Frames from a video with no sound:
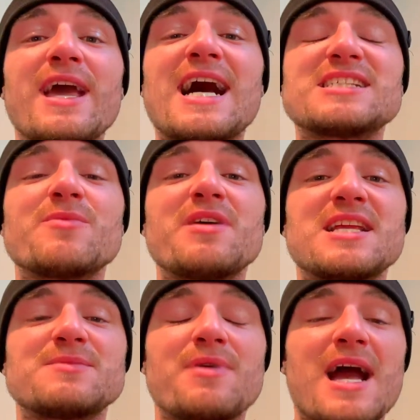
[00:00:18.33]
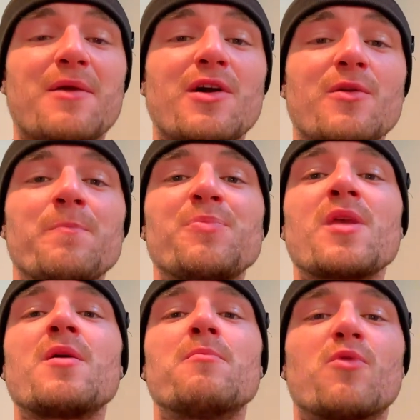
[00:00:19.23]
has them in his background
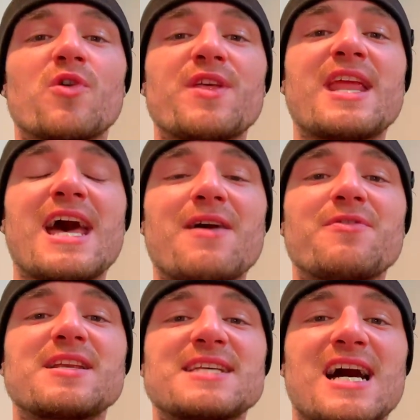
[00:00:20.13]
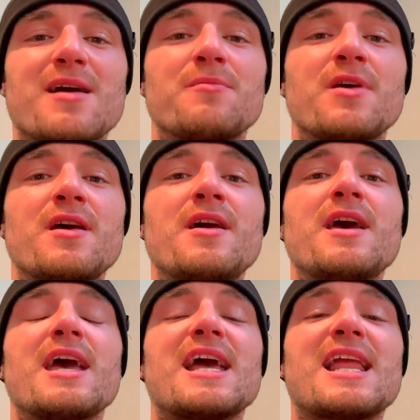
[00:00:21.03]
more than half the time.
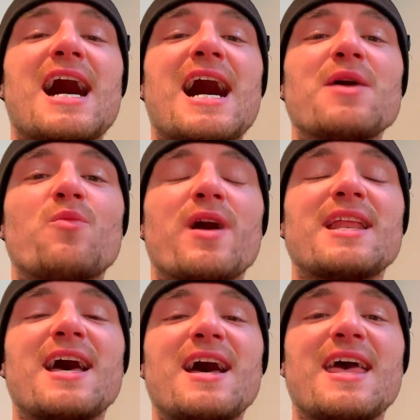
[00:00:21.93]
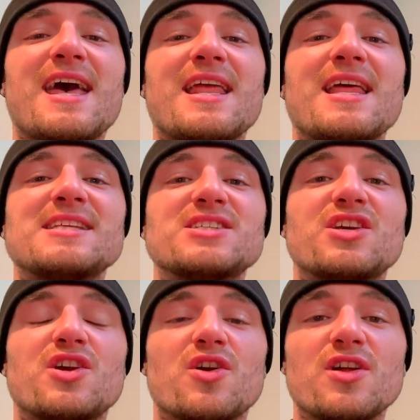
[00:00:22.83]
And I went ahead and secured